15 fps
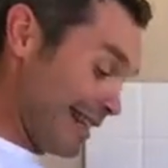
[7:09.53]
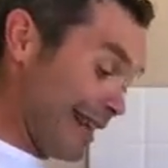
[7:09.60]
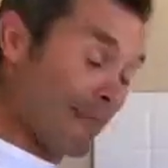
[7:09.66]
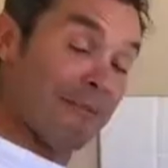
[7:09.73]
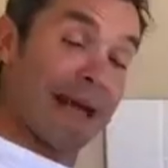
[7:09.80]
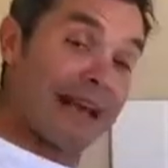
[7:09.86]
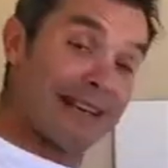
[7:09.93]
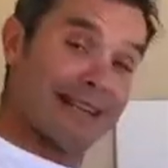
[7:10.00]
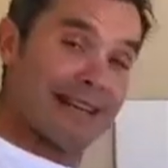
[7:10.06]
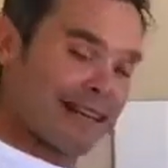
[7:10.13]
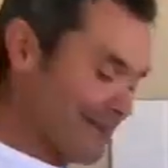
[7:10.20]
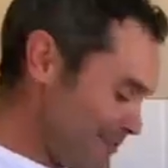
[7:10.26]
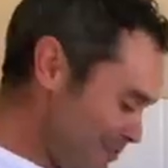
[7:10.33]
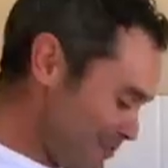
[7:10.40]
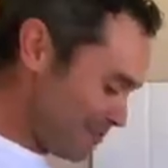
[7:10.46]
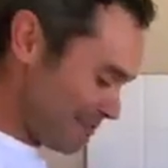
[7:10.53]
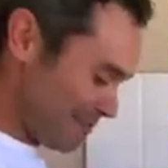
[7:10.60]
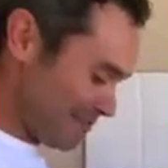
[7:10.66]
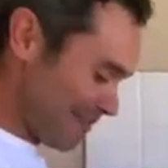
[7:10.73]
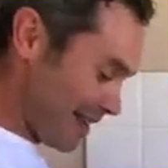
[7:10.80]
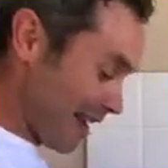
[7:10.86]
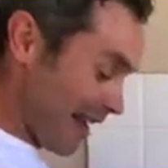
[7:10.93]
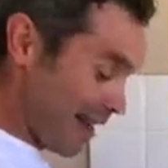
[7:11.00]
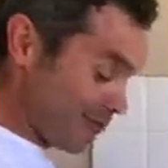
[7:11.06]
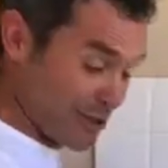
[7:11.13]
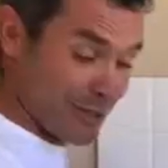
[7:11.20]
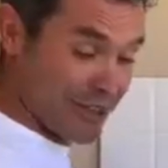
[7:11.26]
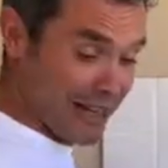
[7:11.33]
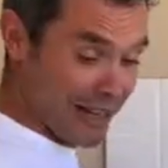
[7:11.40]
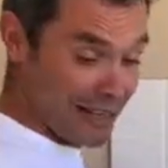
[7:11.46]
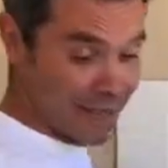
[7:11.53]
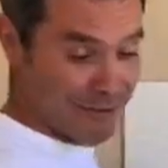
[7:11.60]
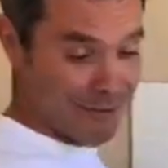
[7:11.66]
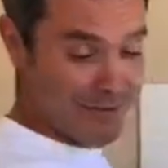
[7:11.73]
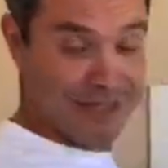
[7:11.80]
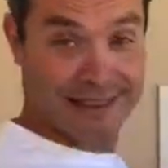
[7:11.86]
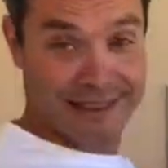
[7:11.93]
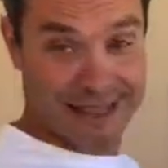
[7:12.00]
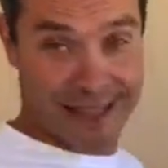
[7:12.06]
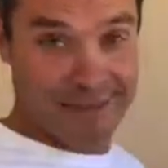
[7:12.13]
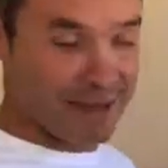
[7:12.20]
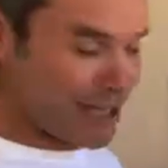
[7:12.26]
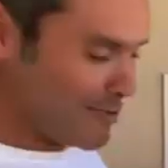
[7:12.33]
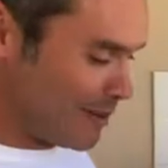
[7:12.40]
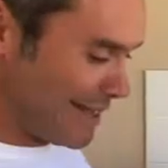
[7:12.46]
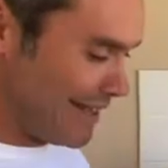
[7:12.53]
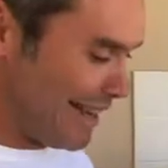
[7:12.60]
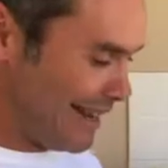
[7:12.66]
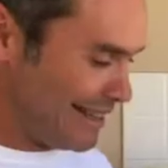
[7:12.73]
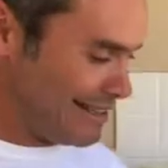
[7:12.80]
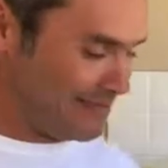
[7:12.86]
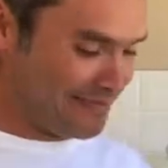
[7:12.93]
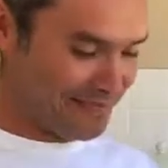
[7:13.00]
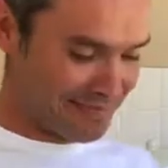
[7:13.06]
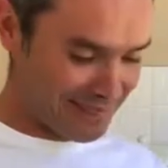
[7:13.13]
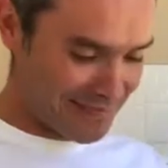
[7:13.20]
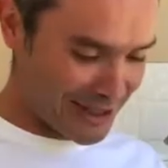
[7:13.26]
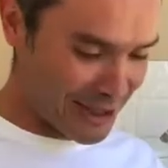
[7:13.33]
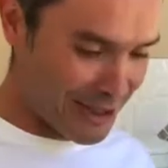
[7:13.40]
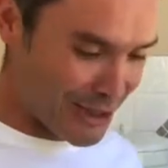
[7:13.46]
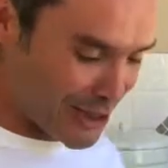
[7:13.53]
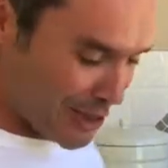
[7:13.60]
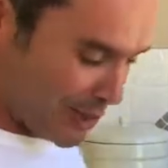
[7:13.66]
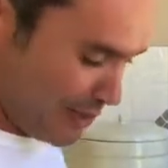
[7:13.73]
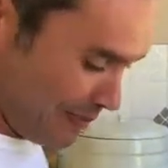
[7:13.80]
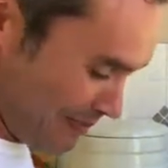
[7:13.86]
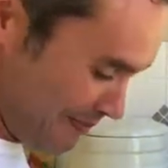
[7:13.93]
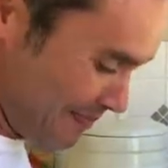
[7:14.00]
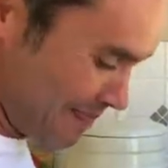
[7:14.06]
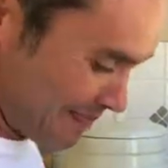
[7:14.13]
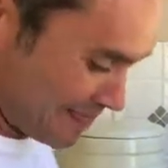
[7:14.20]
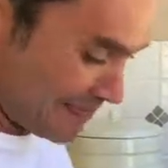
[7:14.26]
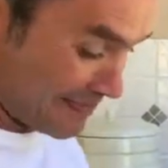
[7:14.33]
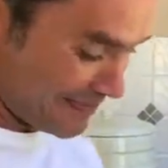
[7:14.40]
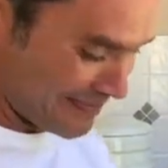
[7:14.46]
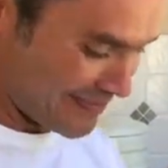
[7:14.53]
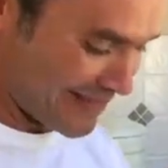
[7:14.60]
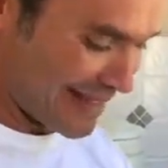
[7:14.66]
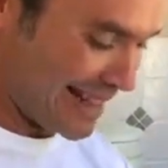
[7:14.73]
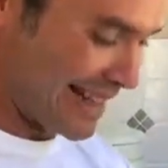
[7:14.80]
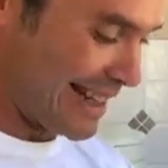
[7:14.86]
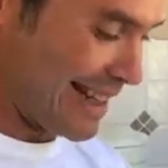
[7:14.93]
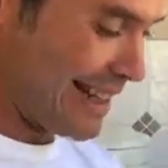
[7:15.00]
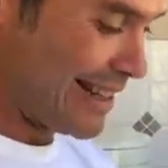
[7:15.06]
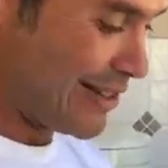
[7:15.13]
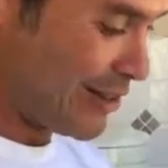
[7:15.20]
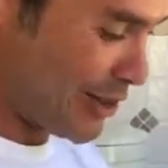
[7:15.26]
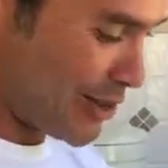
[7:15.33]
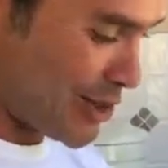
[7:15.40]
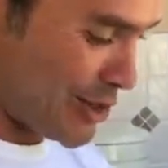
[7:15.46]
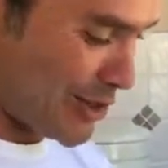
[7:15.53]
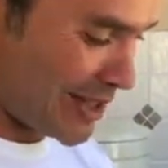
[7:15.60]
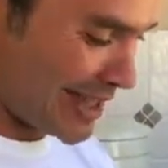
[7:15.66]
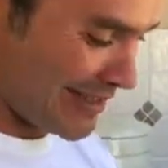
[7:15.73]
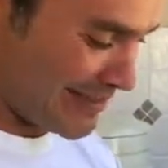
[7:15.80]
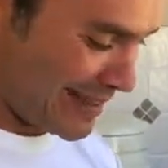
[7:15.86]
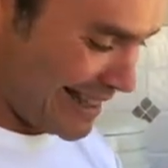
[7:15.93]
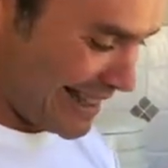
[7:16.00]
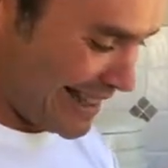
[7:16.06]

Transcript: that makes it, I have to tell you, sometimes makes my day. So, not joking.